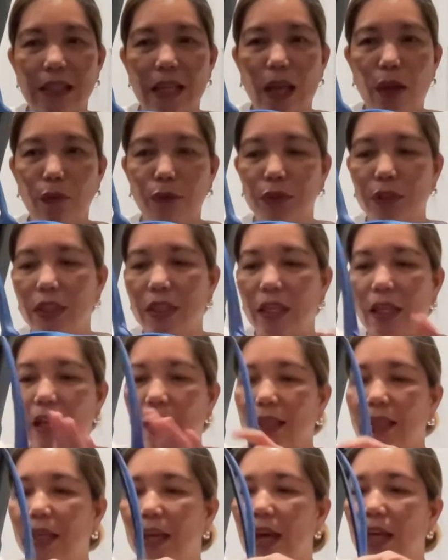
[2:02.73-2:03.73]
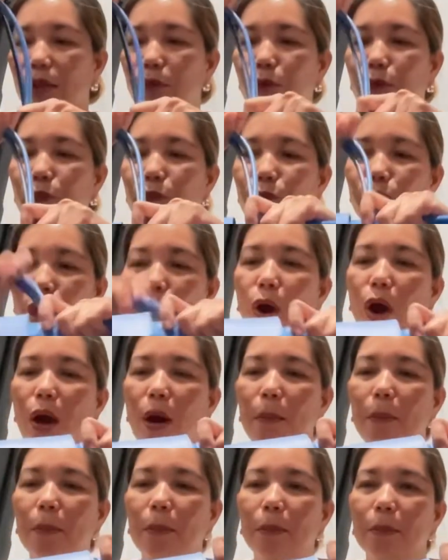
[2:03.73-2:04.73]
ever that I got
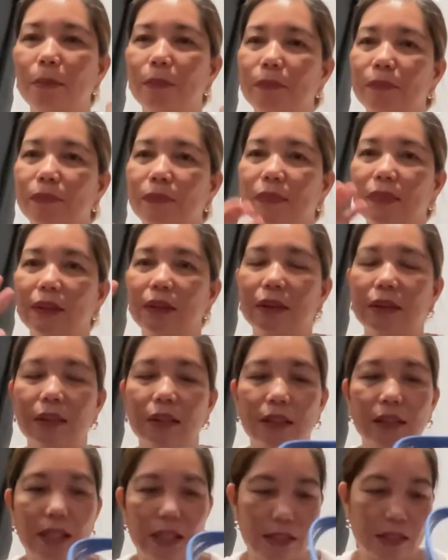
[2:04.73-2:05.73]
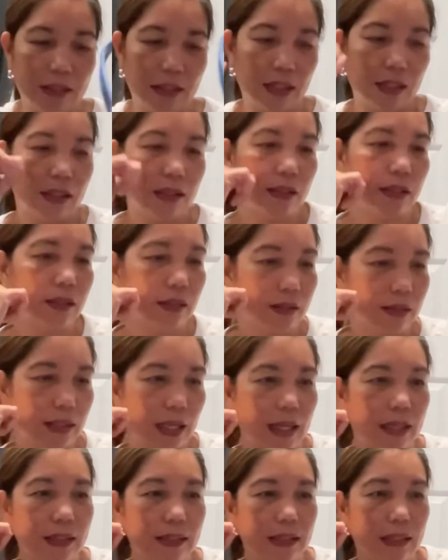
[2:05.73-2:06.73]
from this year's
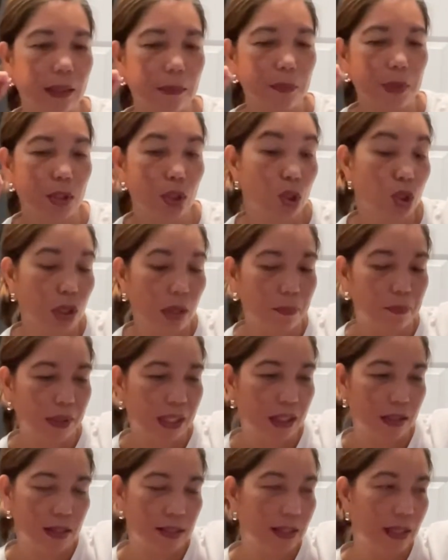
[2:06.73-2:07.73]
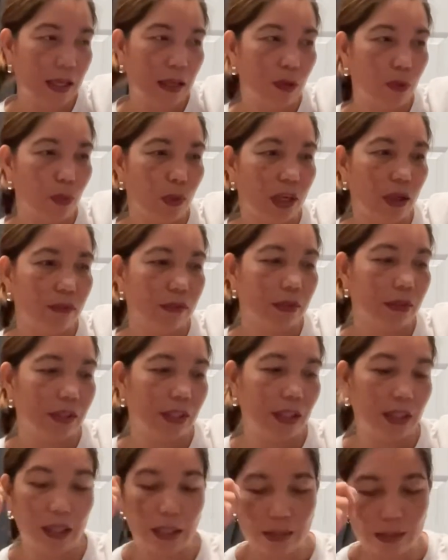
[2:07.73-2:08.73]
Thanksgiving shopping sale whatever
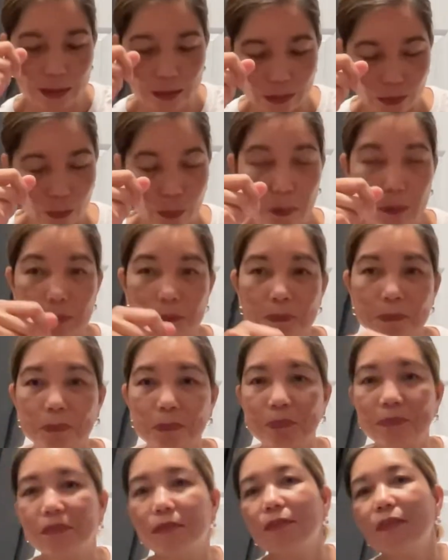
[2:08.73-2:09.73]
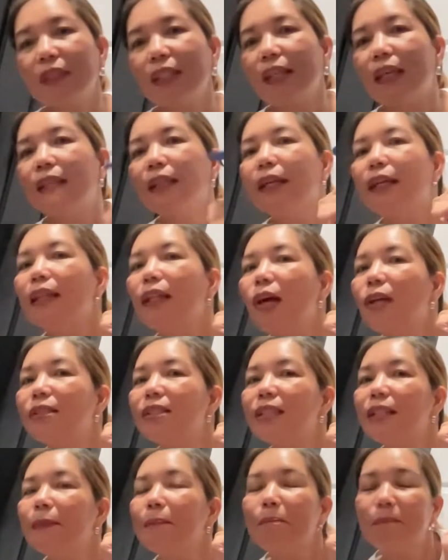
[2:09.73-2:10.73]
it is so the
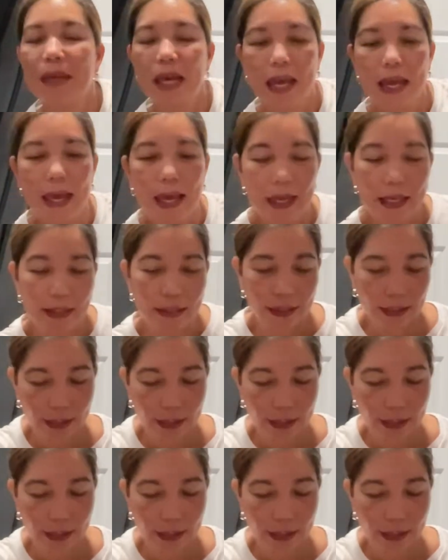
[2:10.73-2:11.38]
Longchamp bag